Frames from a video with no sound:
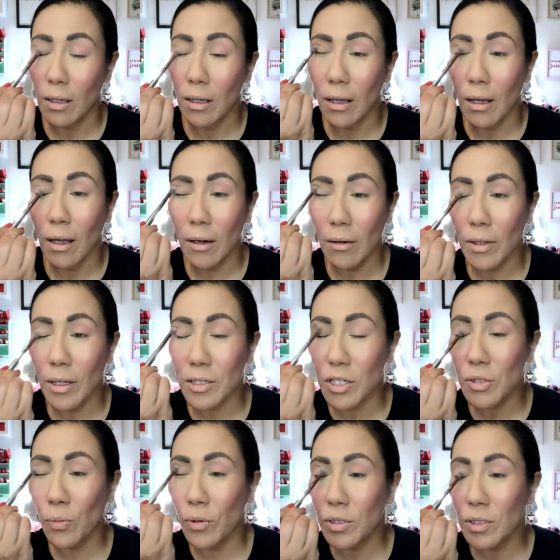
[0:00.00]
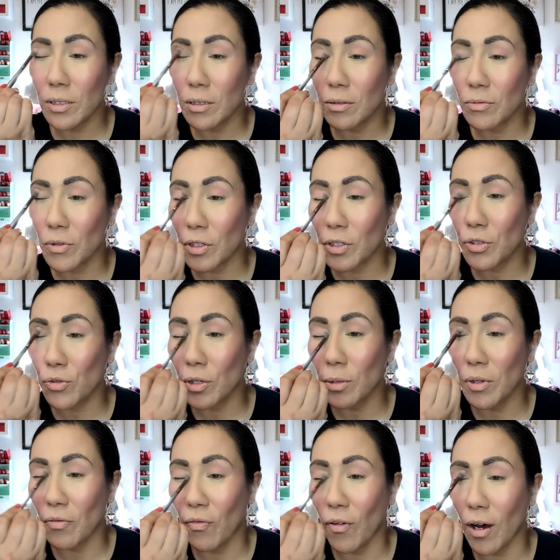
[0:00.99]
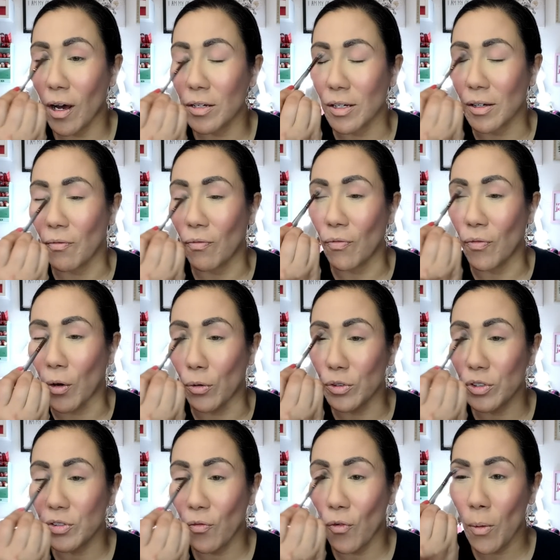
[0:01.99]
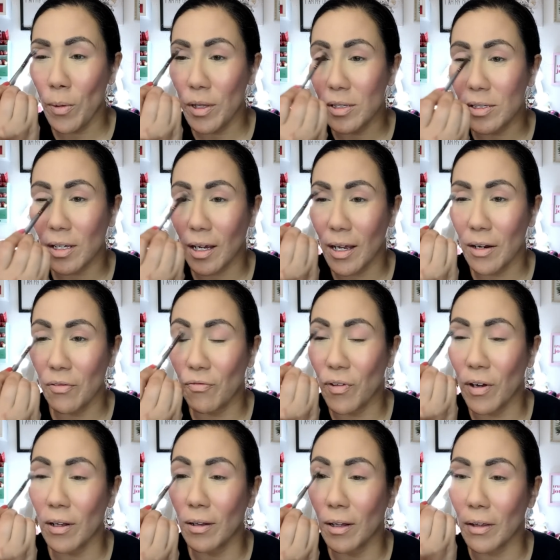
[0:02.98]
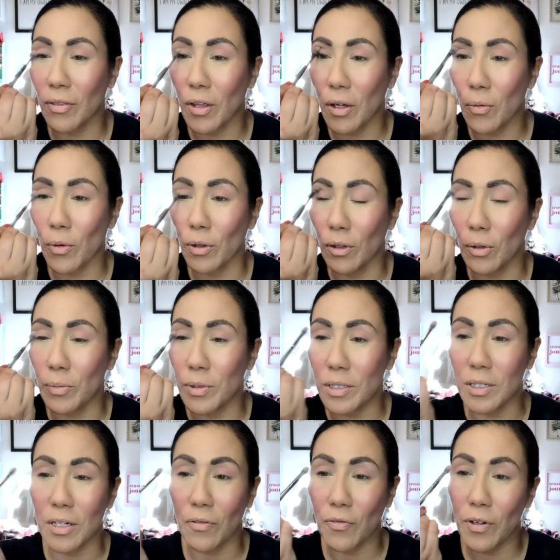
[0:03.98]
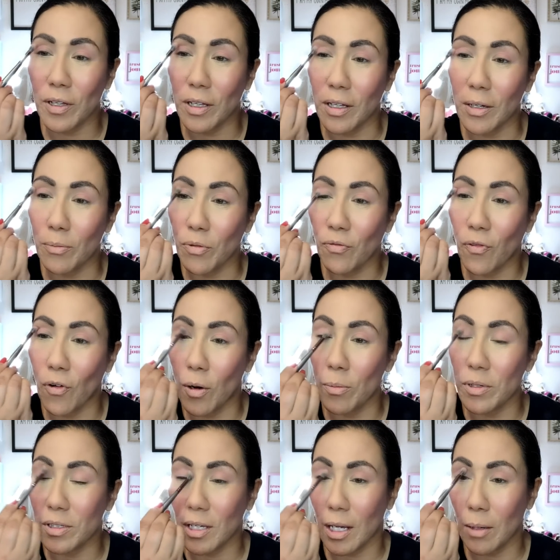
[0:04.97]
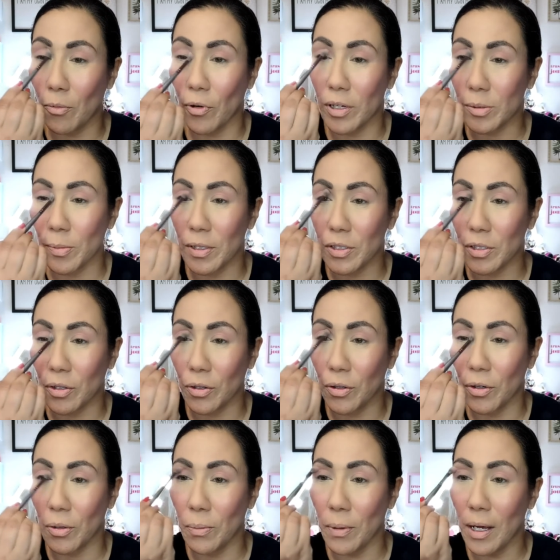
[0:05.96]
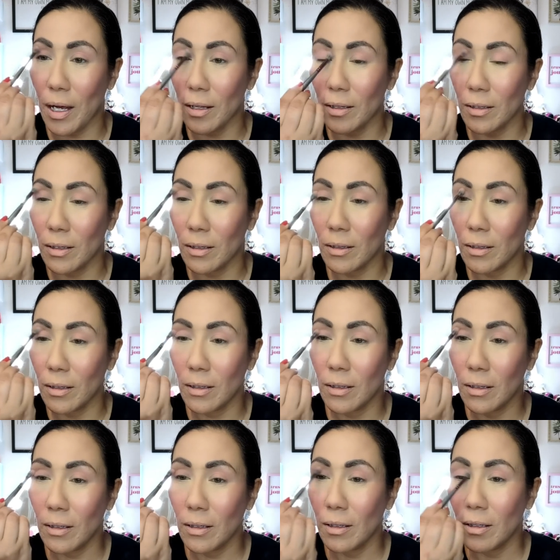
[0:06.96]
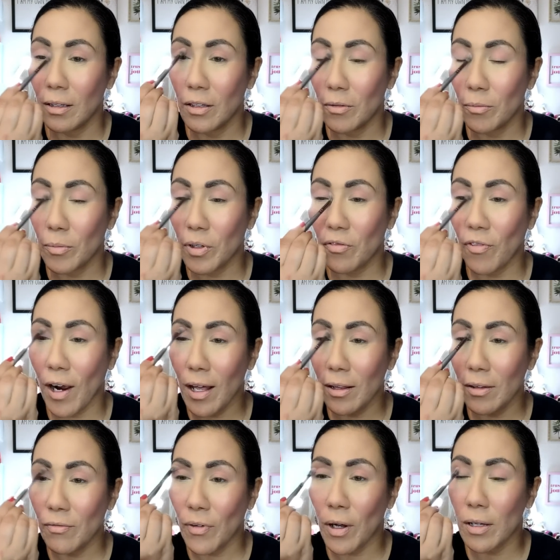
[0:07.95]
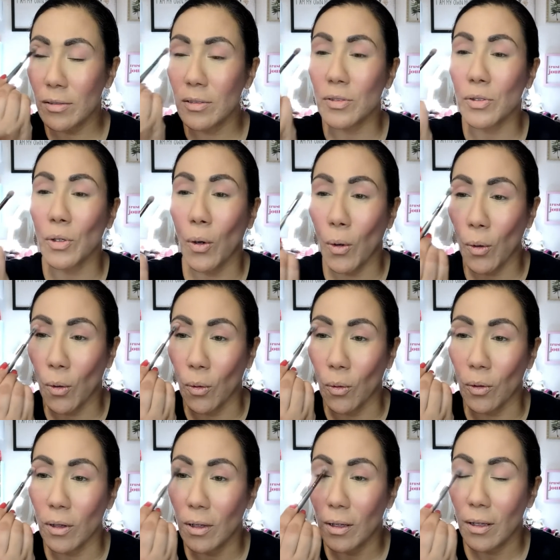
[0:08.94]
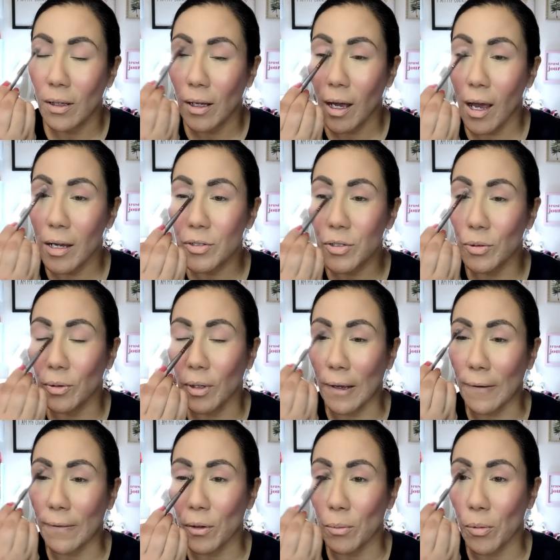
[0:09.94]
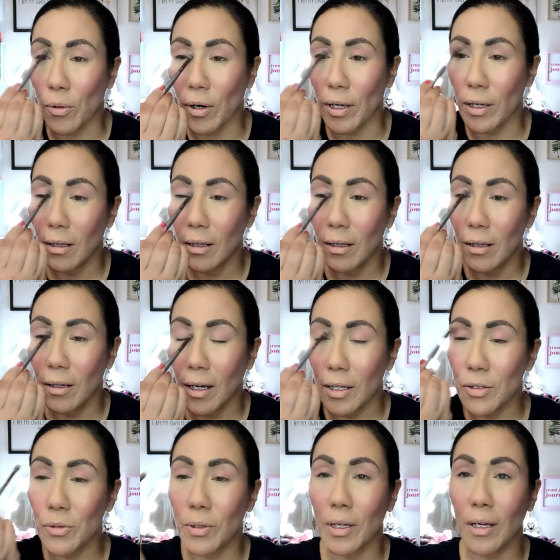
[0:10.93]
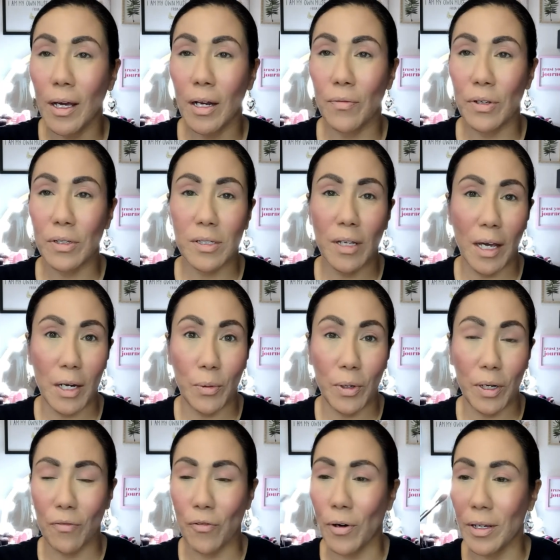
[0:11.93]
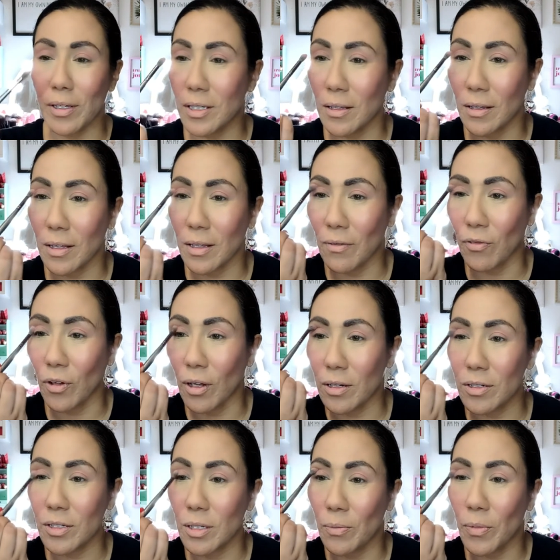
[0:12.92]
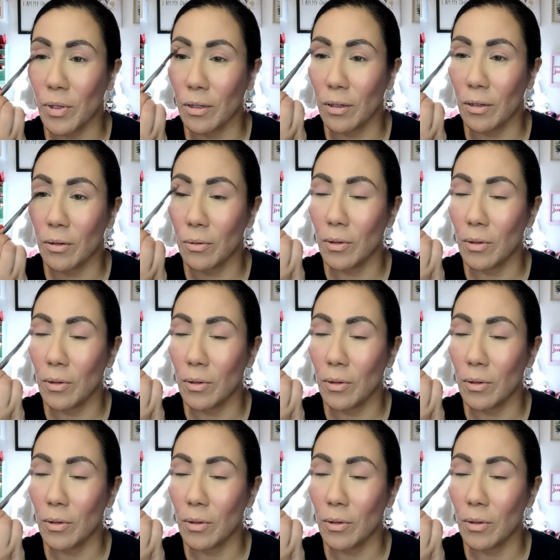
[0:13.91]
I don't know, I just wasn't extremely fond of those formulas. They kind of felt like they were a little bit different. They didn't perform the same way as my Sakura palette. But Violet Voss as a whole, I do like their brand. I do get kind of excited whenever I see that they've launched something new.